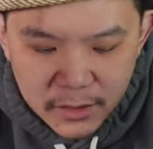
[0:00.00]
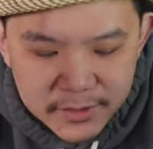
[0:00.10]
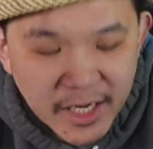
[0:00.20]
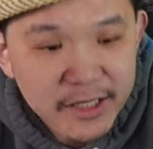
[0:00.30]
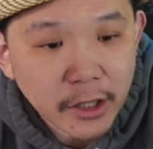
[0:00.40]

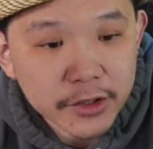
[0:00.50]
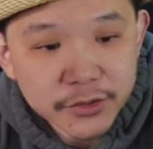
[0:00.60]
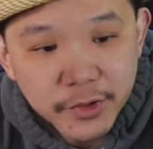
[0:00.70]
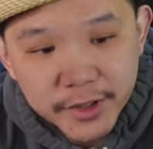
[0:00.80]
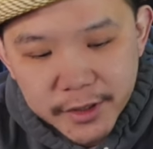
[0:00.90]
$9 is
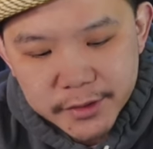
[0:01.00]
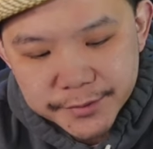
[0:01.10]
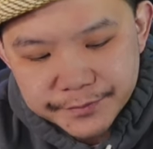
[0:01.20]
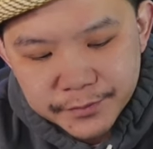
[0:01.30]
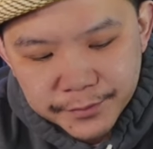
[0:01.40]
where it is.
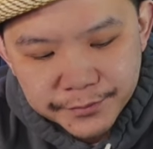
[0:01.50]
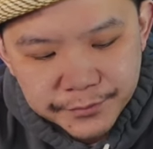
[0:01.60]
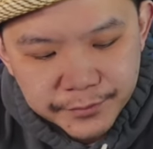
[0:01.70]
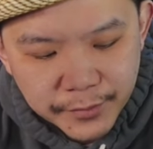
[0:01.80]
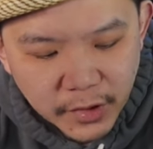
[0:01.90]

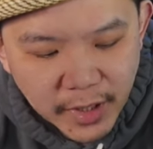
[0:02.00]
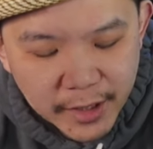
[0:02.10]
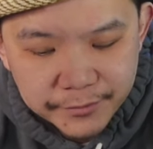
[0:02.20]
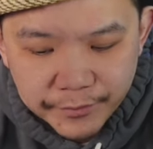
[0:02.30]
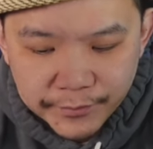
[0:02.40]

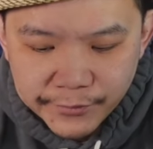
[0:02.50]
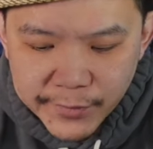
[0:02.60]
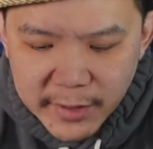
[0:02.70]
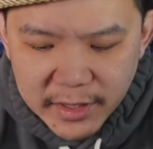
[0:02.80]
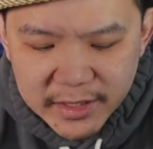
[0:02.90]
Okay?
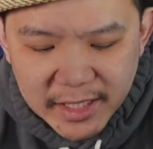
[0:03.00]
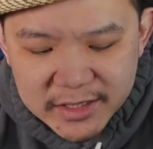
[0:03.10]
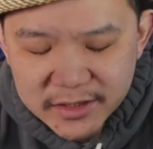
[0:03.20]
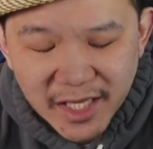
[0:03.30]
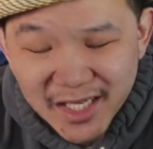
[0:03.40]
It
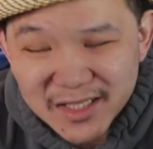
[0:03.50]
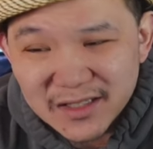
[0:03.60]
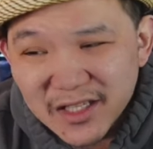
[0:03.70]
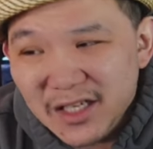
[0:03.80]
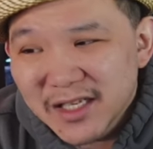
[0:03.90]
doesn't taste
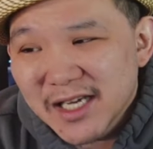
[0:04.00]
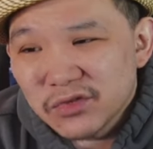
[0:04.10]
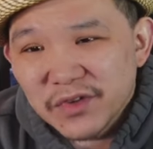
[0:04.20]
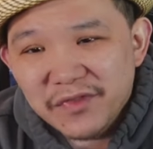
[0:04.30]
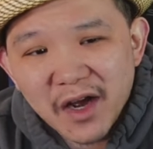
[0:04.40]
nearly as
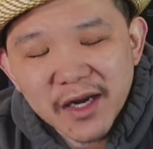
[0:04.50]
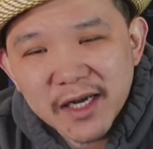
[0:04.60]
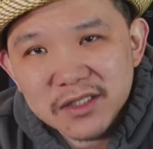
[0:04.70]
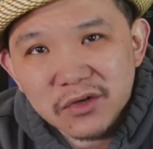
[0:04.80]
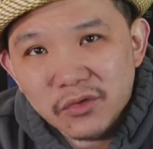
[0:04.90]
refined
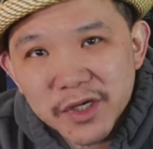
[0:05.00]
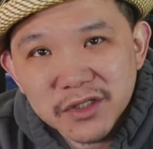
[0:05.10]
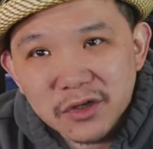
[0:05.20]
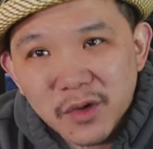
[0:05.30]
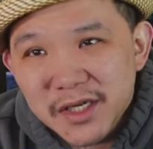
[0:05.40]
as the
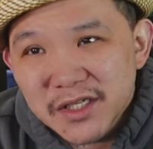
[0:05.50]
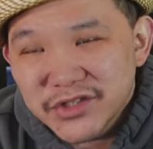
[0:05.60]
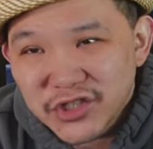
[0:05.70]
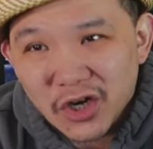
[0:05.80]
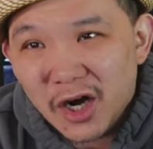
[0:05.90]
original one. It's
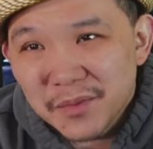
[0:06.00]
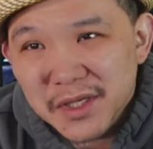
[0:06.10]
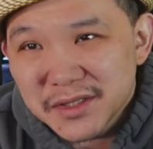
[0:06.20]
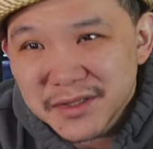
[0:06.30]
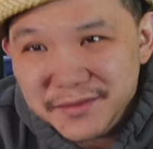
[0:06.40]
sharp.
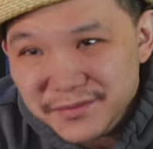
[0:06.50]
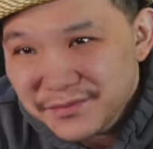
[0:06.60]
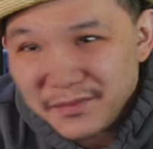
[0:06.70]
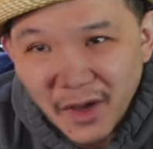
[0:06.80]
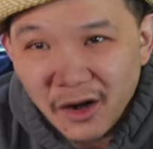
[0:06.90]
It's
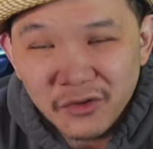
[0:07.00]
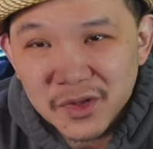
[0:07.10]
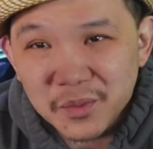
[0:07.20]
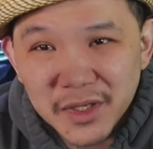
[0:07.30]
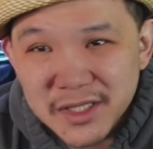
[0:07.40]
all over
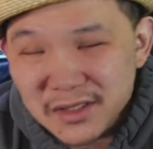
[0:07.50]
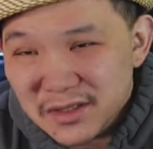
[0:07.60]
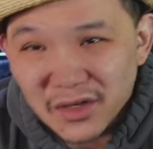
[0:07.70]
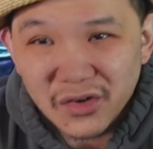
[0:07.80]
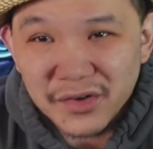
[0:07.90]
the place.
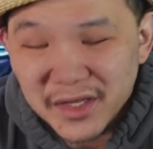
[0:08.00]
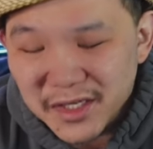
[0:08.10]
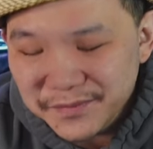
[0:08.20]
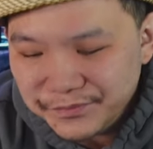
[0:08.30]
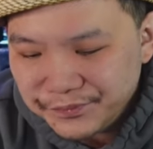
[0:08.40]
It's
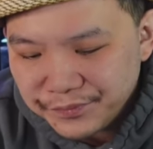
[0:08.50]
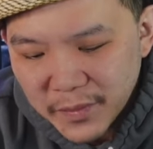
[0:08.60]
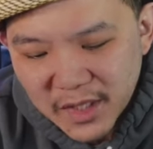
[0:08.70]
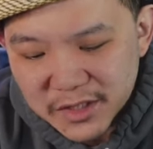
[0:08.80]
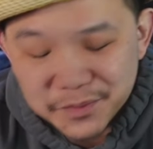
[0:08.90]
earthy.
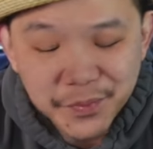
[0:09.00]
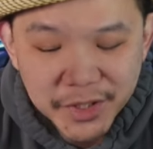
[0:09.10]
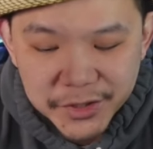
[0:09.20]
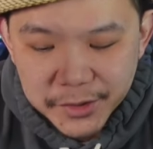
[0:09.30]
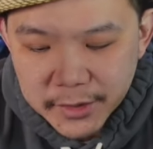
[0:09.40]
It's
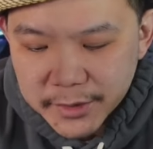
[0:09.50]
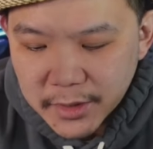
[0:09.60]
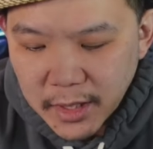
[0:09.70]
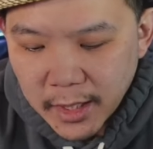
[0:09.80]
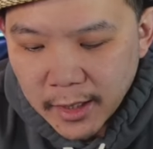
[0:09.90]
bitter.
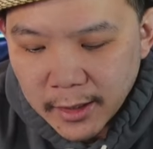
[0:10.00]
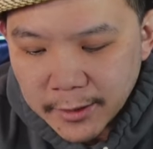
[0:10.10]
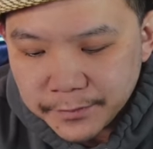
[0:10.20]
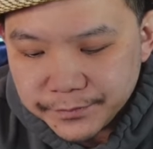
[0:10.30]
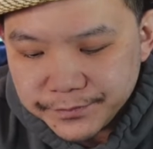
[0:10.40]

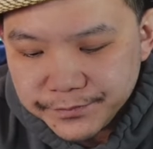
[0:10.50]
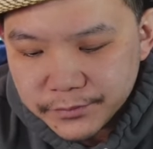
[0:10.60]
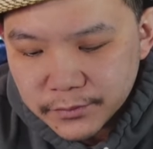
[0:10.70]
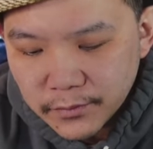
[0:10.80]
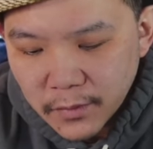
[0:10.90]

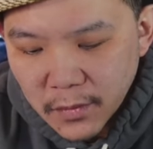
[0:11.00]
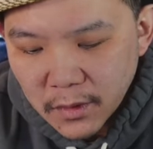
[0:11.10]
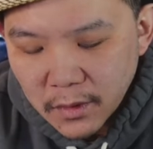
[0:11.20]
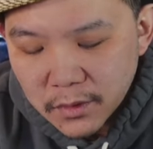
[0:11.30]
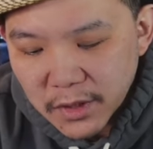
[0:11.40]

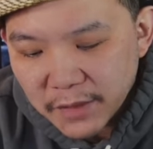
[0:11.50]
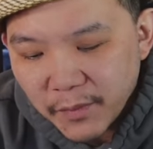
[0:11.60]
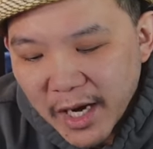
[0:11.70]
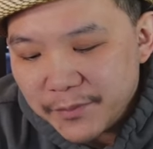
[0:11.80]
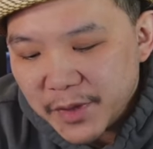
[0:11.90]
It
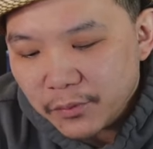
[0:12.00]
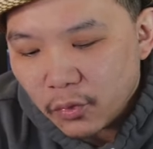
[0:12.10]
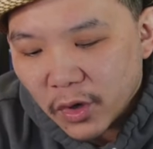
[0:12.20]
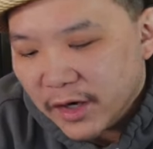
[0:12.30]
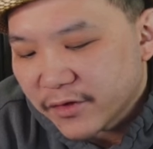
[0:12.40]
might be
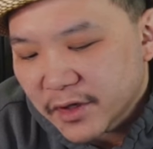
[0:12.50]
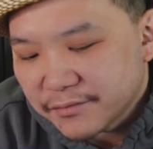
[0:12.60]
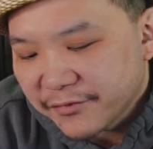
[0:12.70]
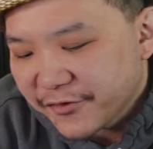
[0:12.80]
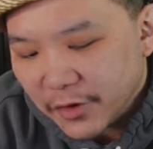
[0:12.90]
whatever
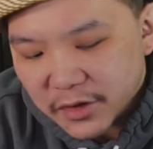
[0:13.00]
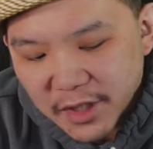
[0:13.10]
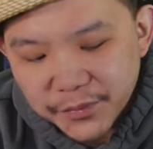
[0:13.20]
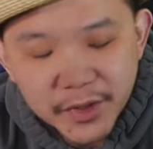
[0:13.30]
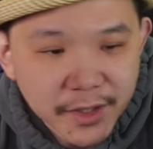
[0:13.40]
filler
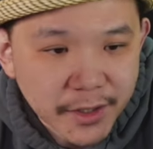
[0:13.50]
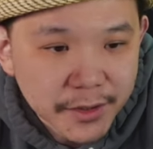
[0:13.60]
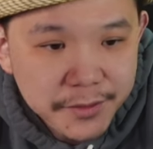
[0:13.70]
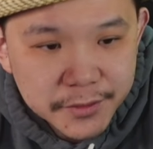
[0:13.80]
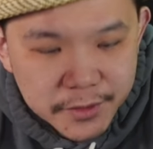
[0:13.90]
they put in here